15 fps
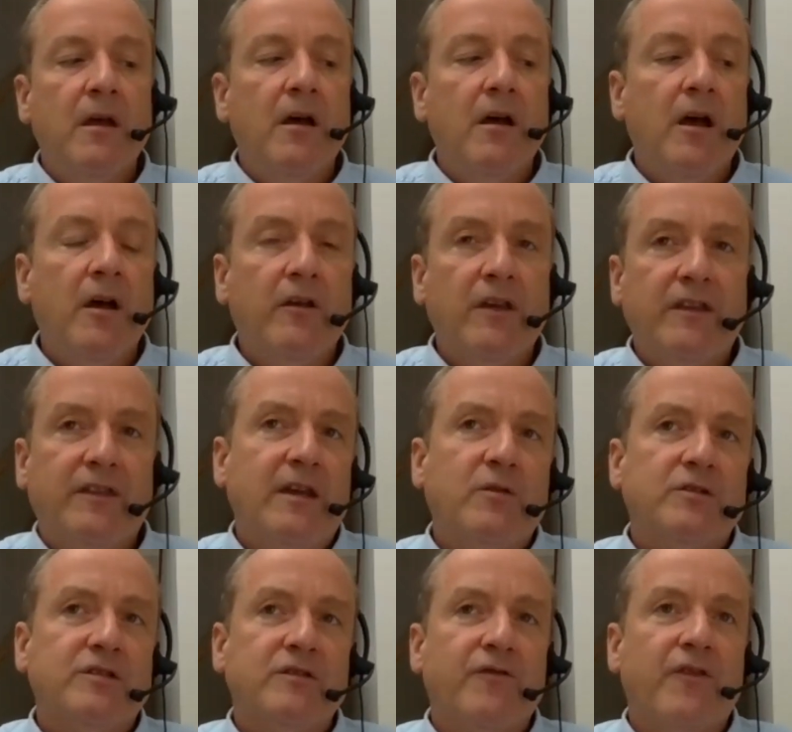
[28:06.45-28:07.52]
There
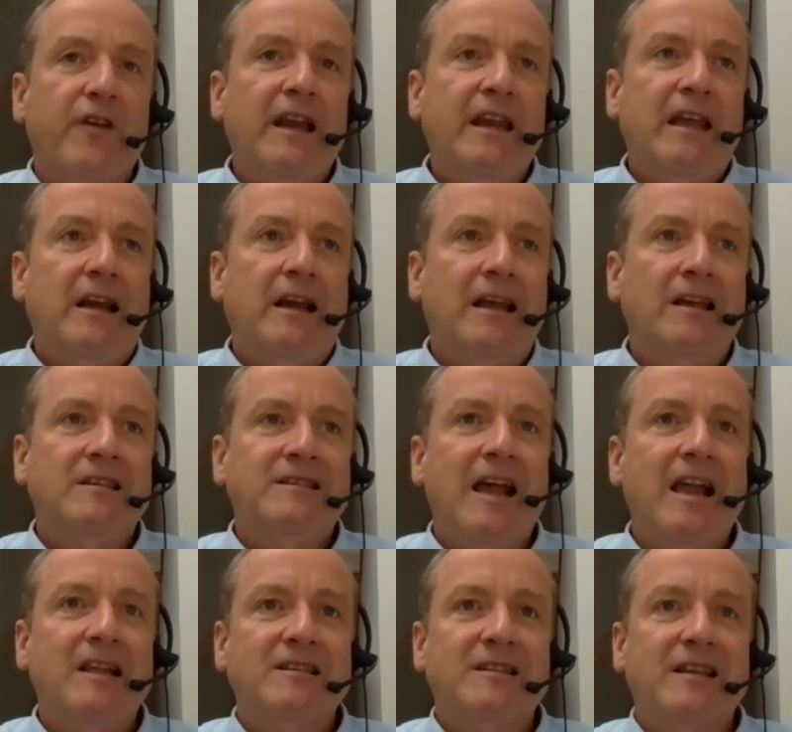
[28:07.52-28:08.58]
was a fairly clear
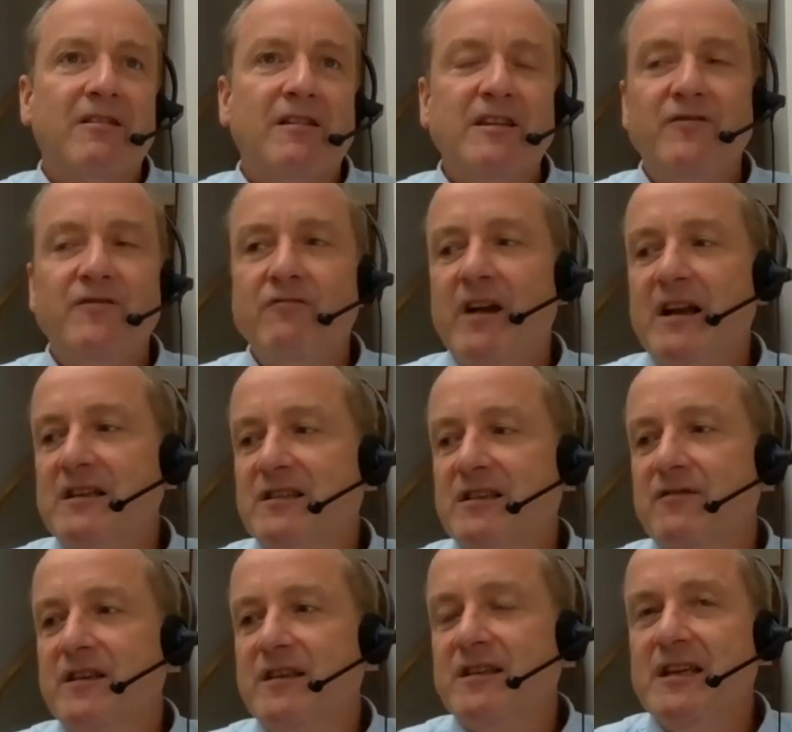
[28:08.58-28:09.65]
sense that even
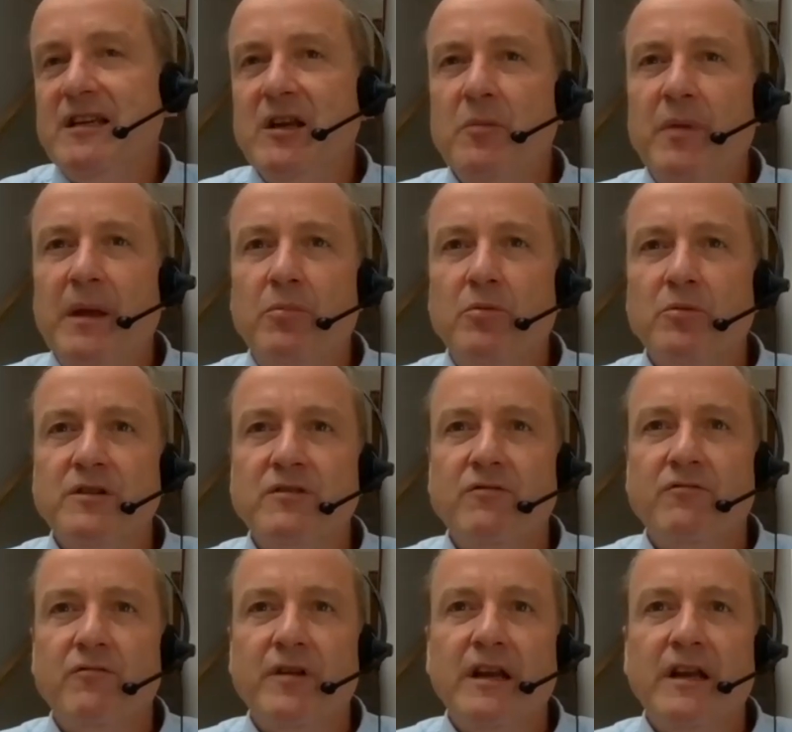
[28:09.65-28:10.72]
relatively senior people
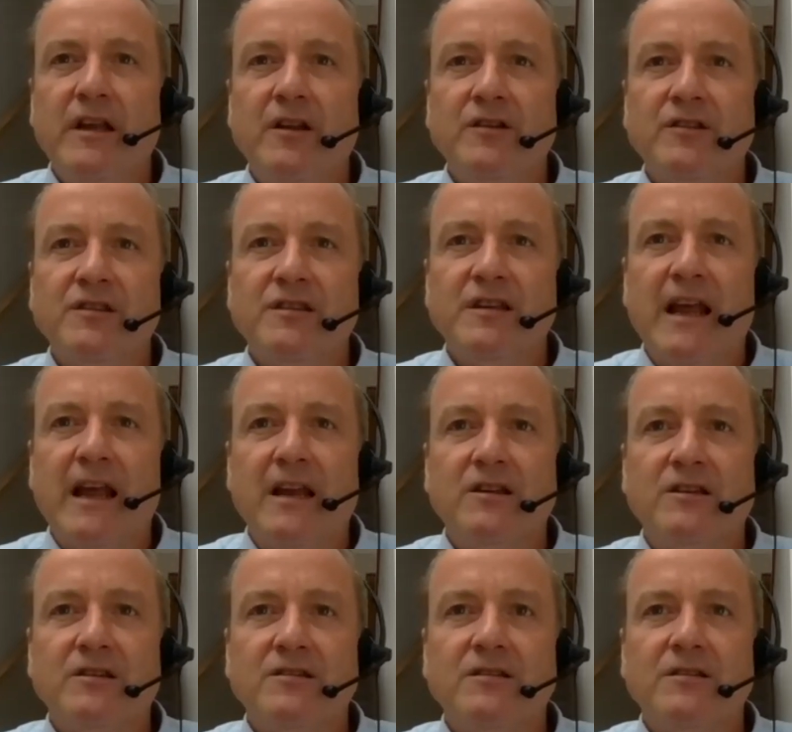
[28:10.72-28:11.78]
didn't really
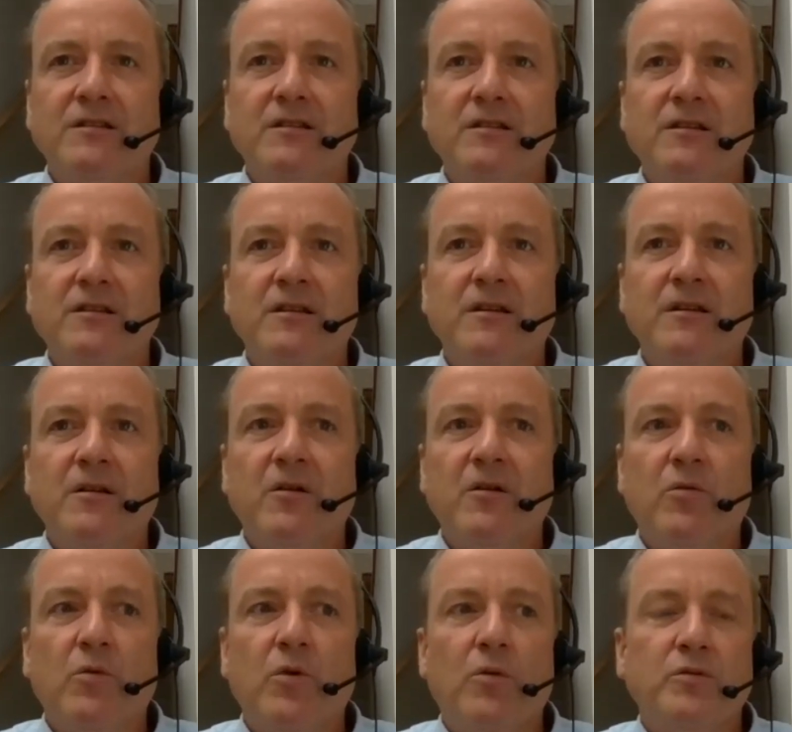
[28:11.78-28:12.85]
understand
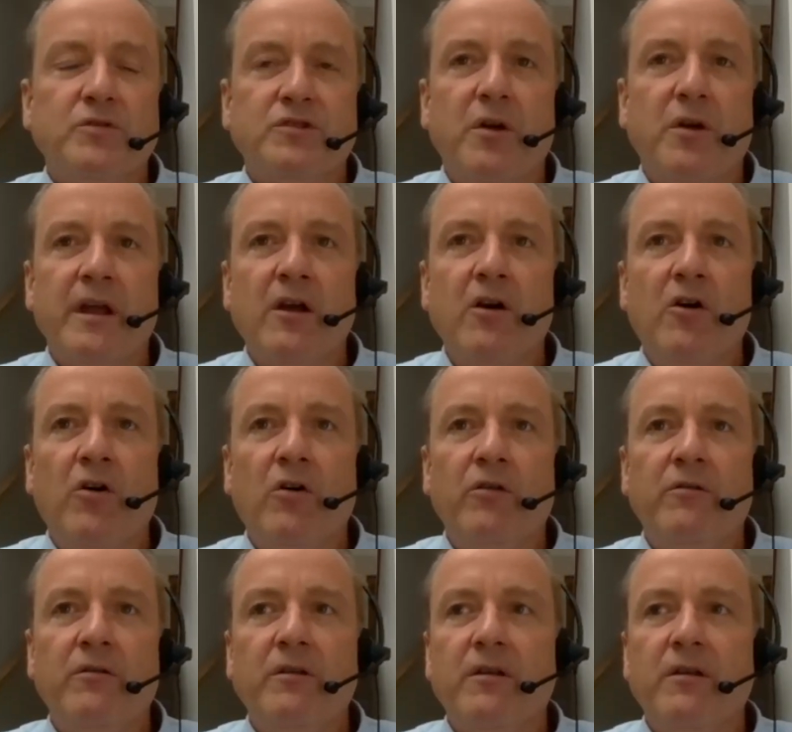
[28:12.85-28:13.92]
what was going
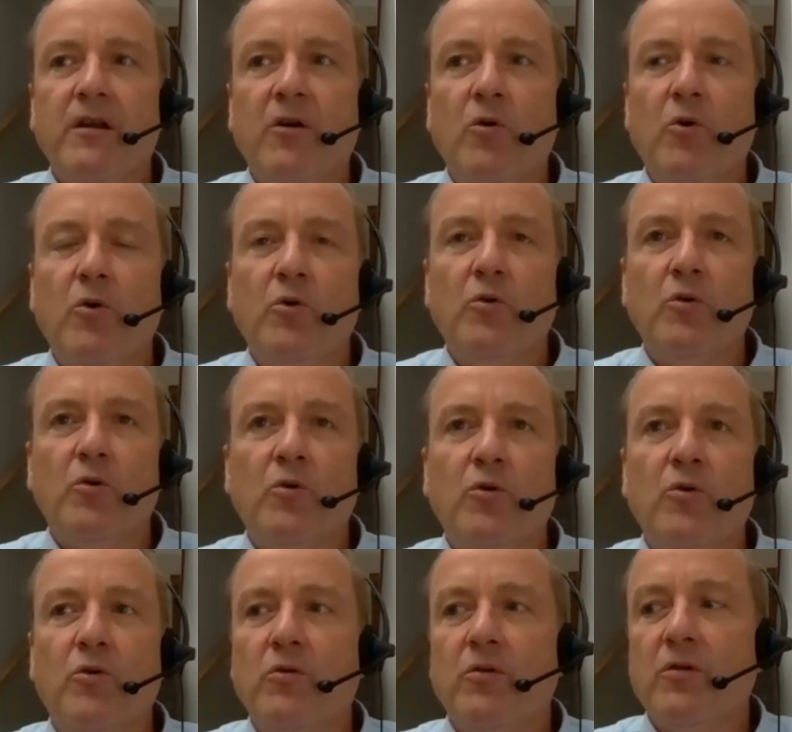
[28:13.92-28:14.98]
on,
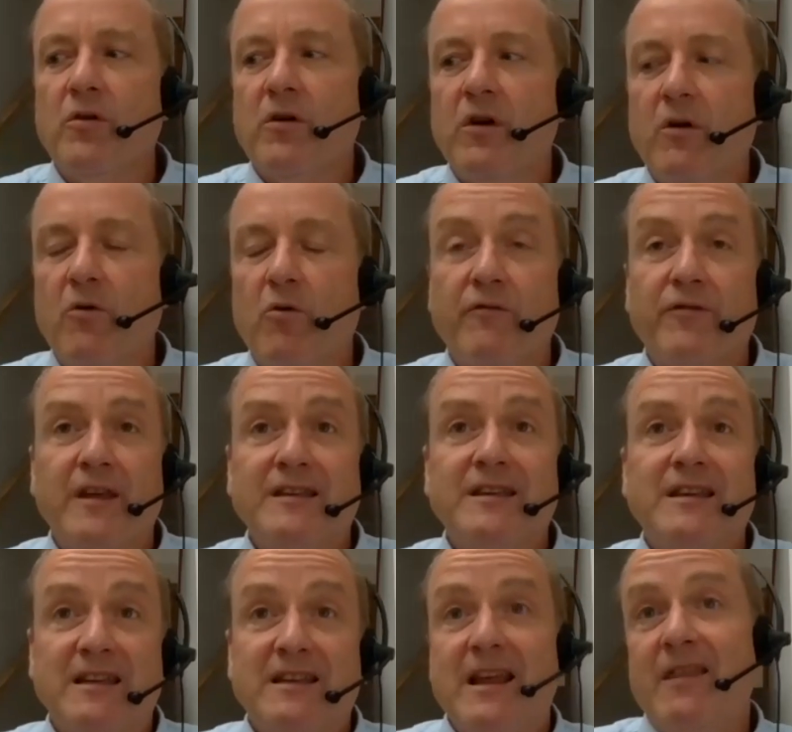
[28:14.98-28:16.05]
or if they
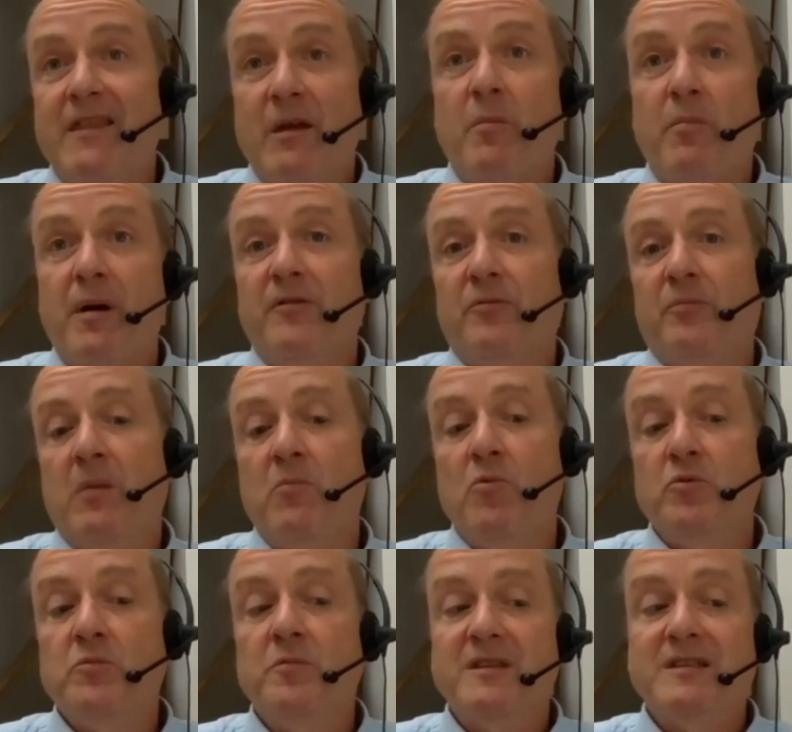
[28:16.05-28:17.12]
did, then they were perhaps being
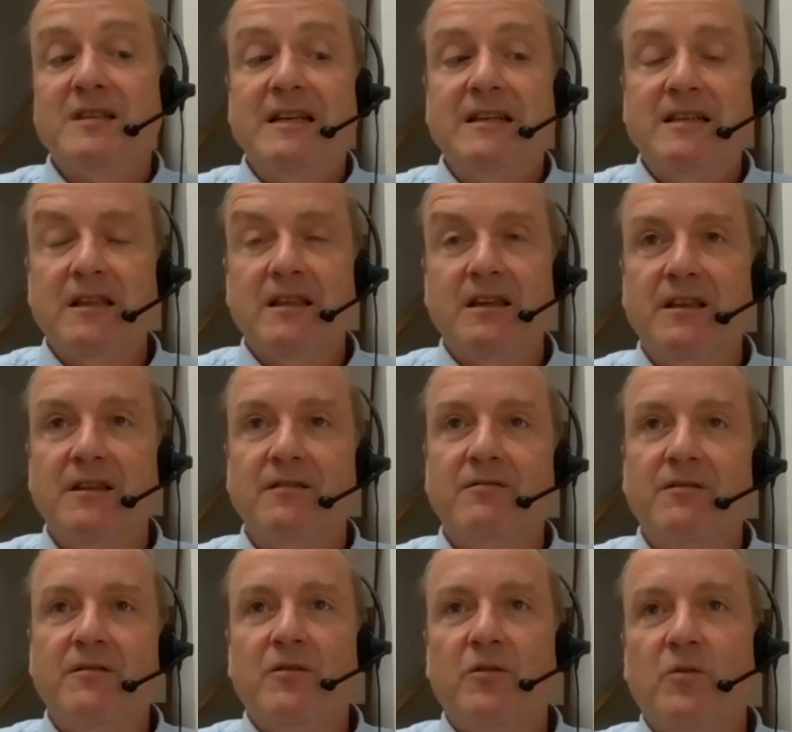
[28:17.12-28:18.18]
more misleading than
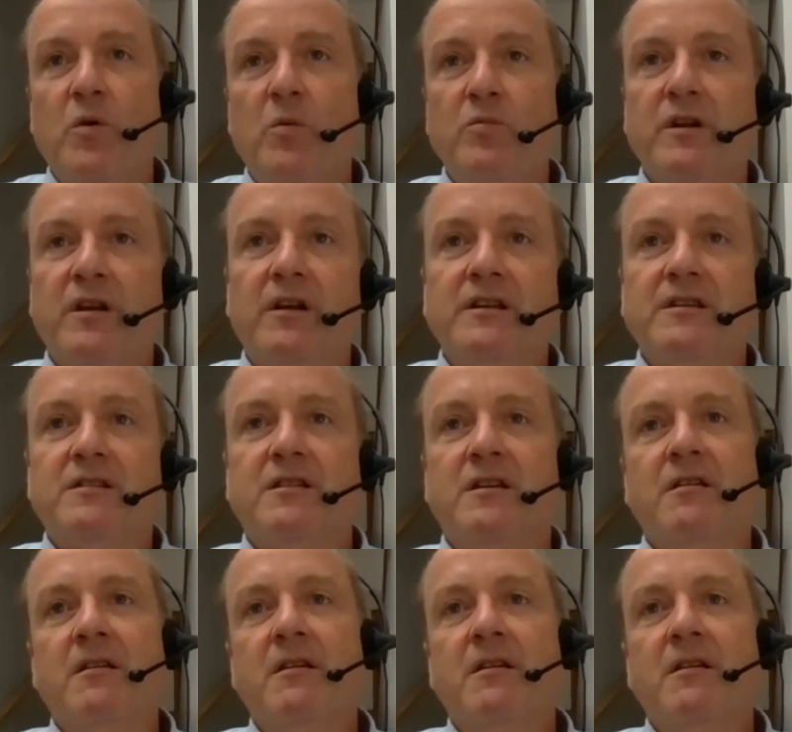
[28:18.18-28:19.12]
one would like to